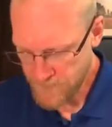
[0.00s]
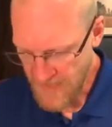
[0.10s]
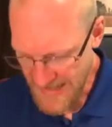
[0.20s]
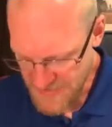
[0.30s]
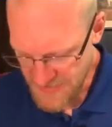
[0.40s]

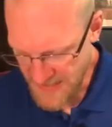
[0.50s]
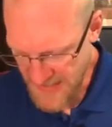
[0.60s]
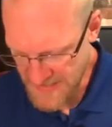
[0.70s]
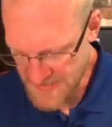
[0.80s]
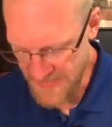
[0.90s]

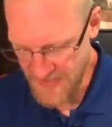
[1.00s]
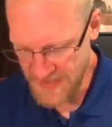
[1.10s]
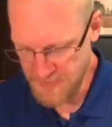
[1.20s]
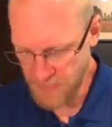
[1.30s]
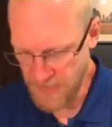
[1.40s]
Ashkenaz, and then
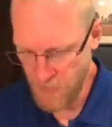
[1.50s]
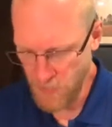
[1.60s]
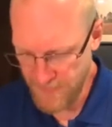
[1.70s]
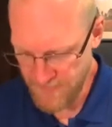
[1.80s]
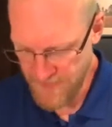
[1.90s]
his brother
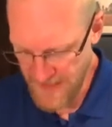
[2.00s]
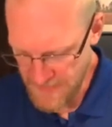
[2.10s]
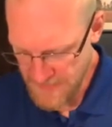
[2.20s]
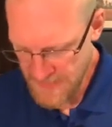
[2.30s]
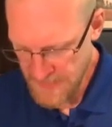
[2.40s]

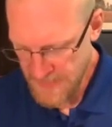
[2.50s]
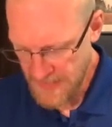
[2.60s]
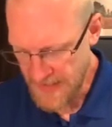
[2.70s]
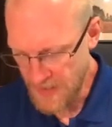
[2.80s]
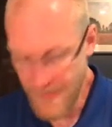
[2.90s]
Riphtha.
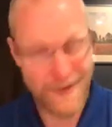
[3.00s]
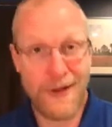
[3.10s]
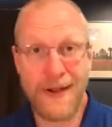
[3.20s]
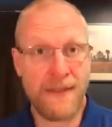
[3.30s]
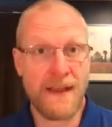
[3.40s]
We don't
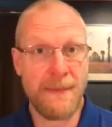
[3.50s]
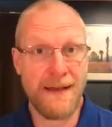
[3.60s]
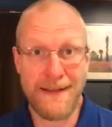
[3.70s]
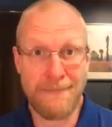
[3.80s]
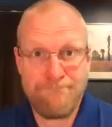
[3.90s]
know anything
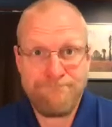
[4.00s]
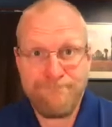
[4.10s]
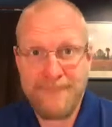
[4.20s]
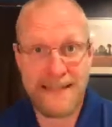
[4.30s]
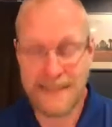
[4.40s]
about him.
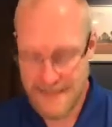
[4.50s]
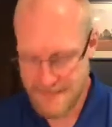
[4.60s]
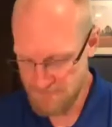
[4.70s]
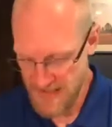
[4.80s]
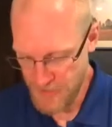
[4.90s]

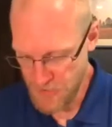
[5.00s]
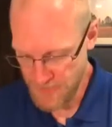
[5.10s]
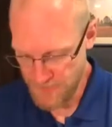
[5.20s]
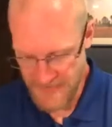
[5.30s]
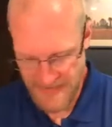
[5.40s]
I
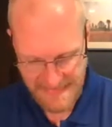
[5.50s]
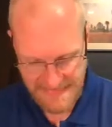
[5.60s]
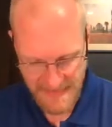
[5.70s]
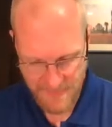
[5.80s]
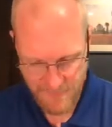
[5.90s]
couldn't find
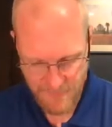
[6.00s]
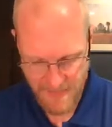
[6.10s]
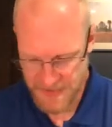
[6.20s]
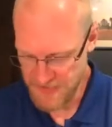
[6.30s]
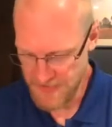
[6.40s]
any
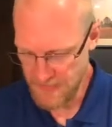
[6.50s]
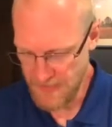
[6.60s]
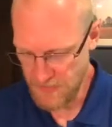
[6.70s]
information about